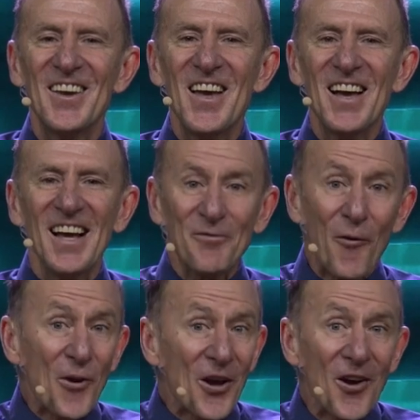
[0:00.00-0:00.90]
You know,
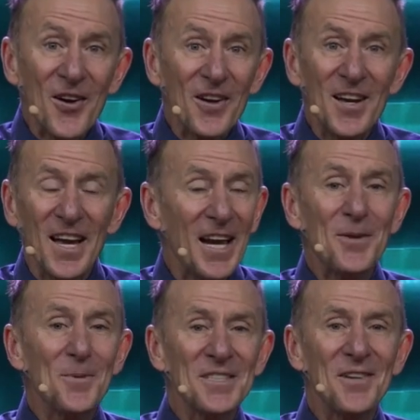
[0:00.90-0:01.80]
for her,
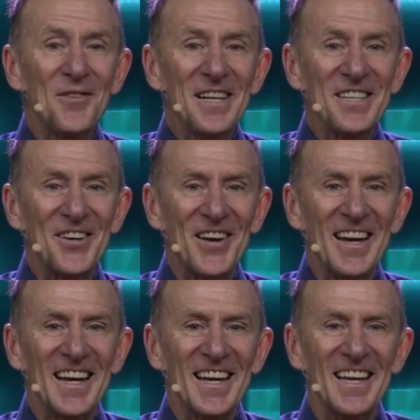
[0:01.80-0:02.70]
it was a
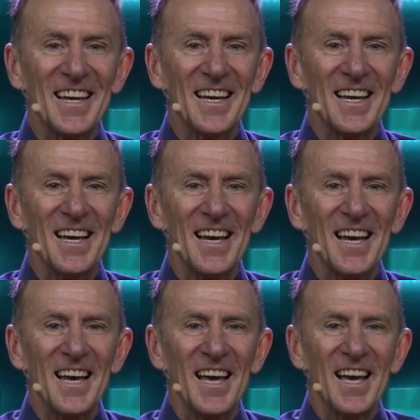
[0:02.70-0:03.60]
victory.
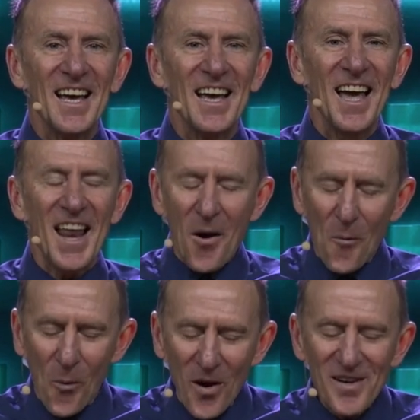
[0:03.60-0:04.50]
And I
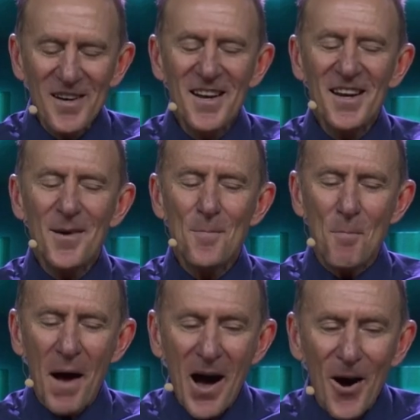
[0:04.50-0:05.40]
wonder
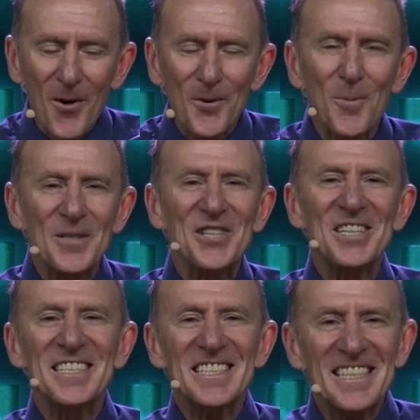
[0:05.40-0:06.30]
about what
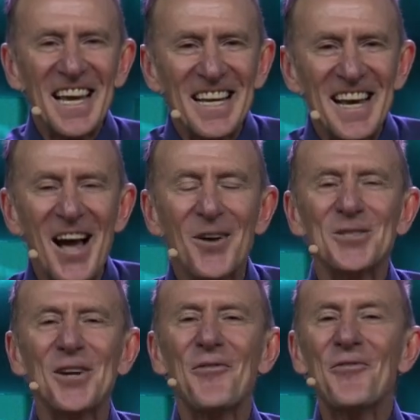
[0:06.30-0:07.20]
she said and how
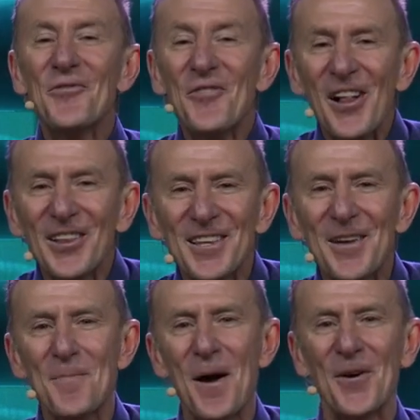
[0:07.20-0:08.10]
she
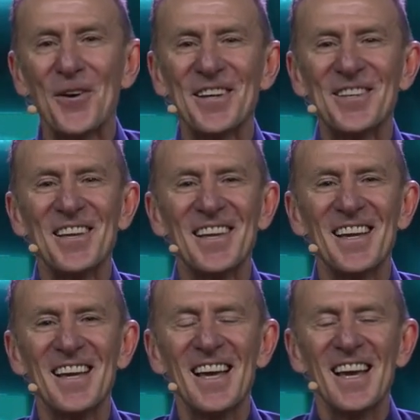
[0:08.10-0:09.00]
felt about it.
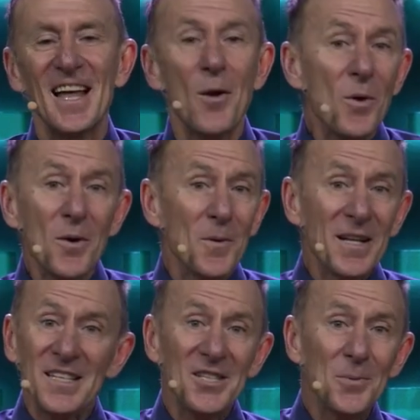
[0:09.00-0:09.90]
And I wonder
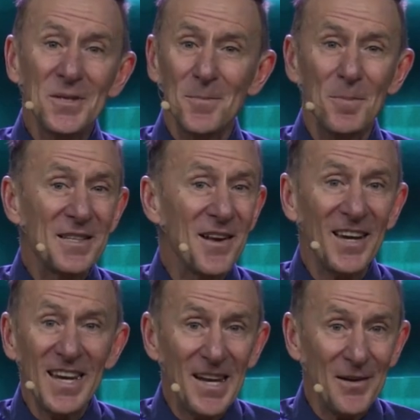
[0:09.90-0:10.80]
whether she was a bit
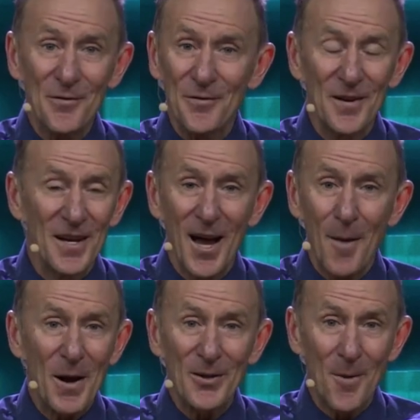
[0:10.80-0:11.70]
naive
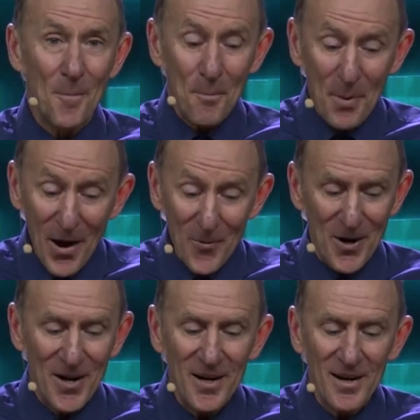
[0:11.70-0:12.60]
about the
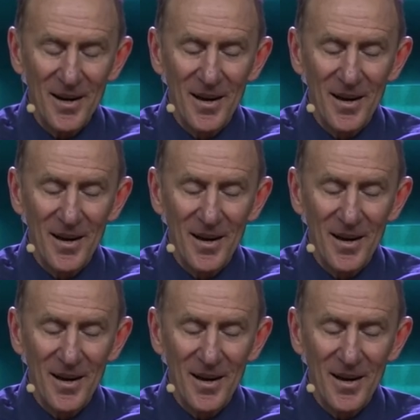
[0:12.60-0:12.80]
power